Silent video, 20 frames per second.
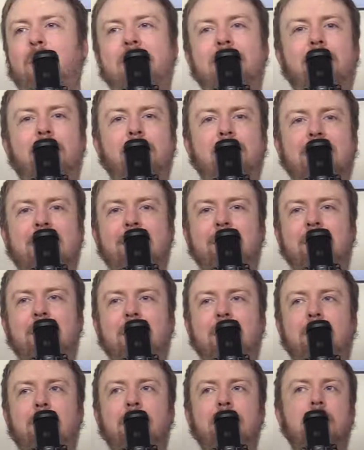played on the Game
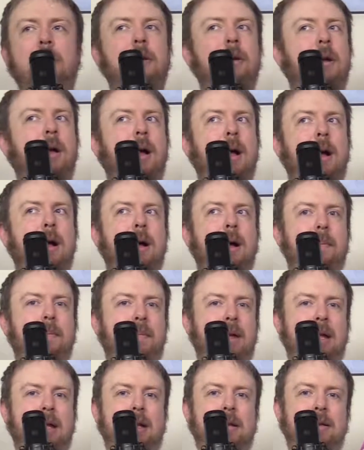Gear.
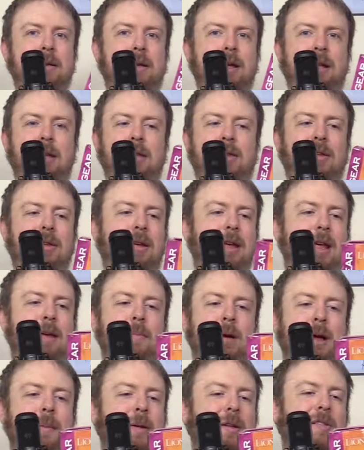And it's a
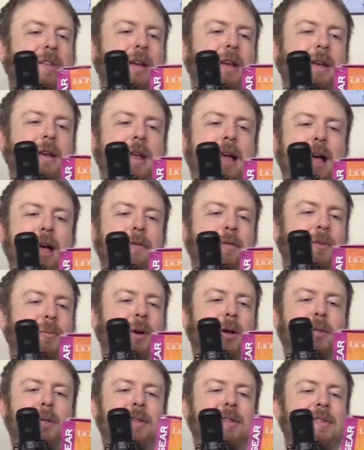game I'm excited to have as
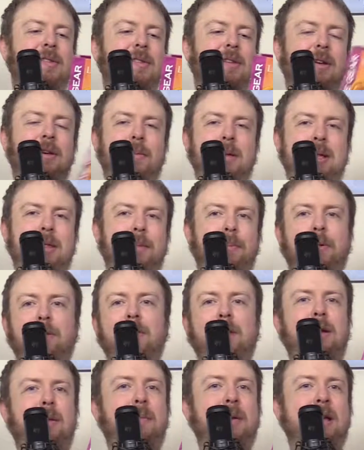well. This is going to be the
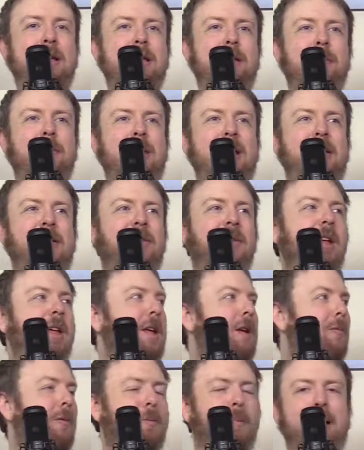perfect companion piece
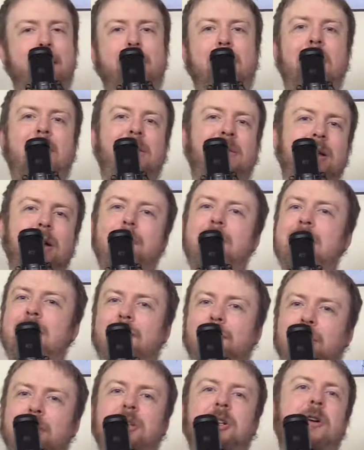with my box copy
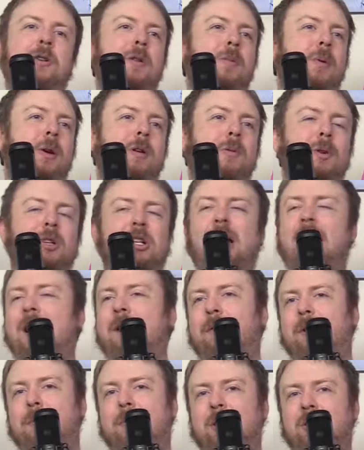of the Jungle Book, which I
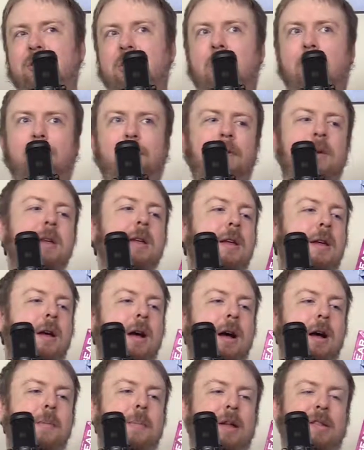have on my shelf,
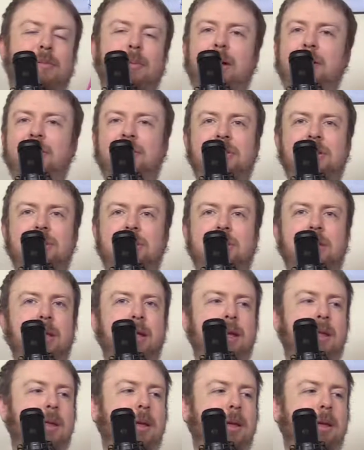as well as just
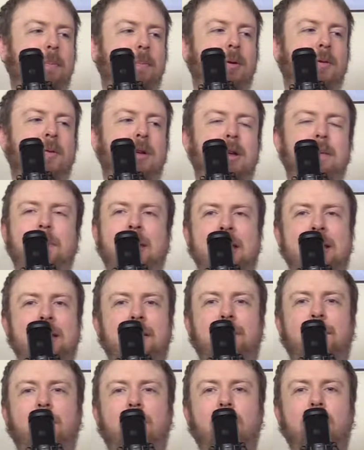the perfect
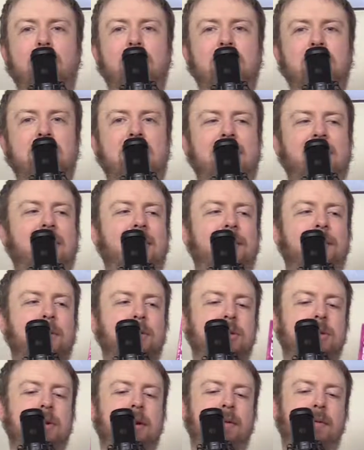companion for the Genesis
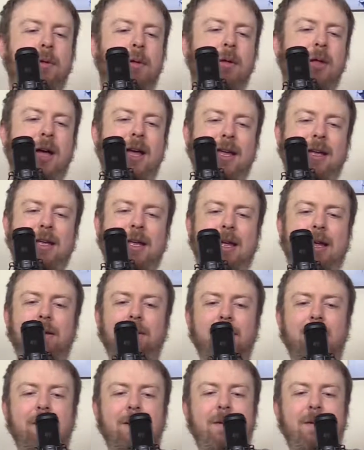version of the Lion King.